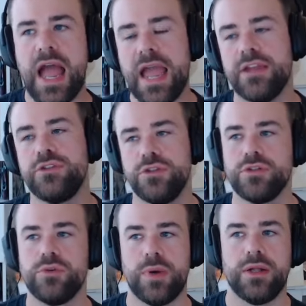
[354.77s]
and you
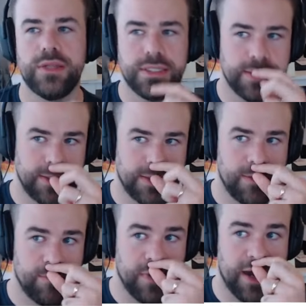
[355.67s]
do well listening to
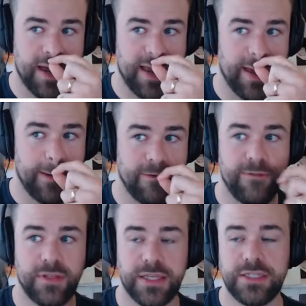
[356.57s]
them. I
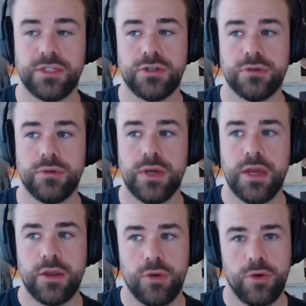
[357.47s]
have listened to
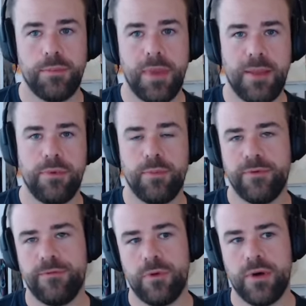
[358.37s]
good people
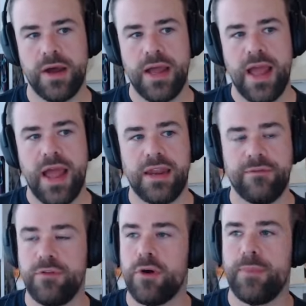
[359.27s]
before and
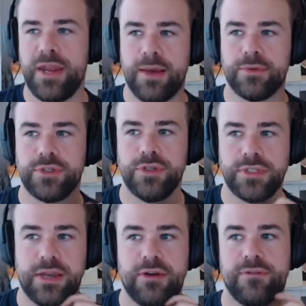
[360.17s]
have not been able to
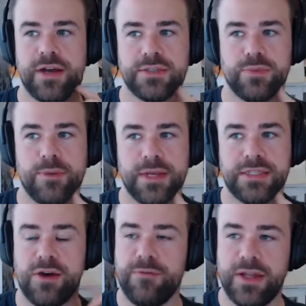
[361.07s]
use their advice well
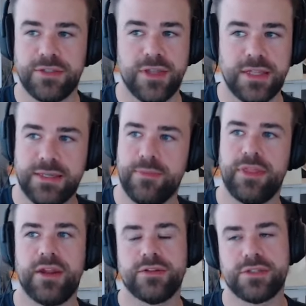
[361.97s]
myself. And so that's
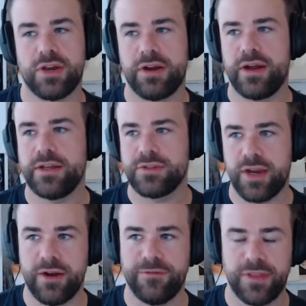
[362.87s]
someone that I'll strike
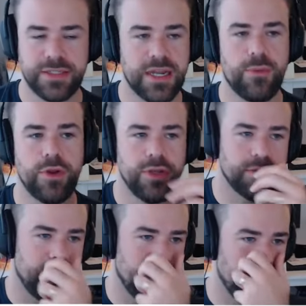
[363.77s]
off the list. I won't use them in